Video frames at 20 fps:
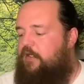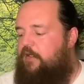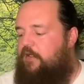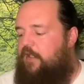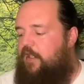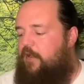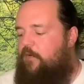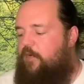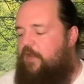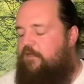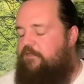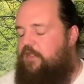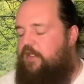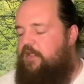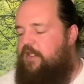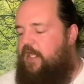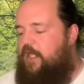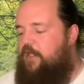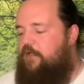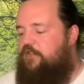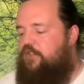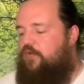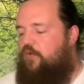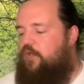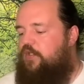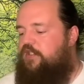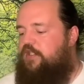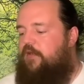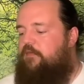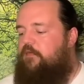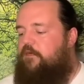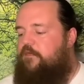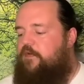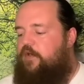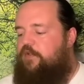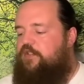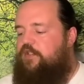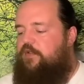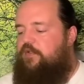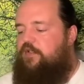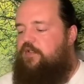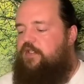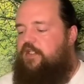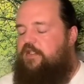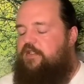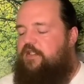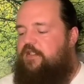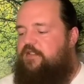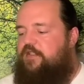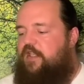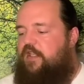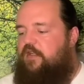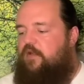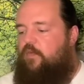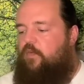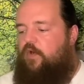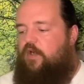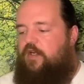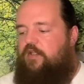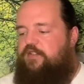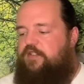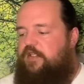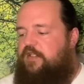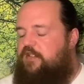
Okay, we have the Nine of Swords in reverse underneath this King of Wands.